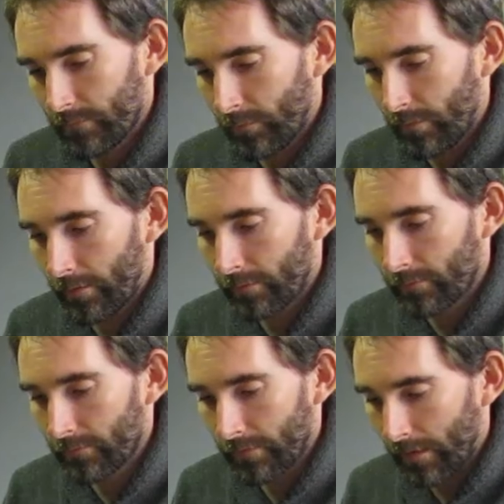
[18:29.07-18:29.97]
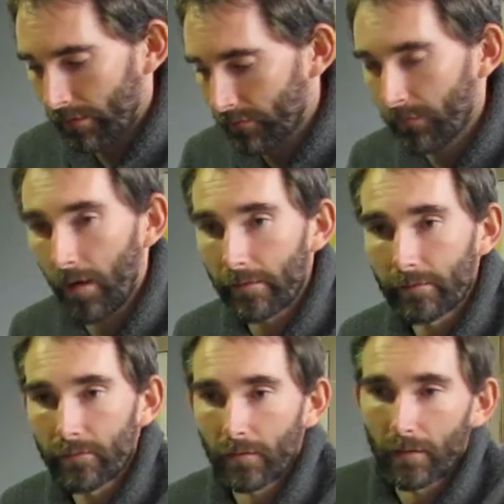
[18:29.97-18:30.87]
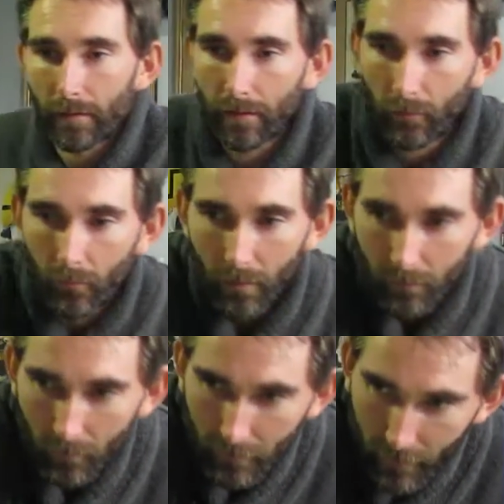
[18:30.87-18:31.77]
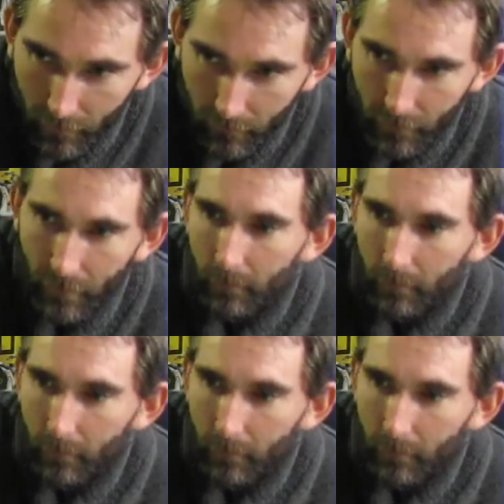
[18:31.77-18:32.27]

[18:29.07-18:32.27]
Okay, that is fine. So I get a 1/1 counter for him.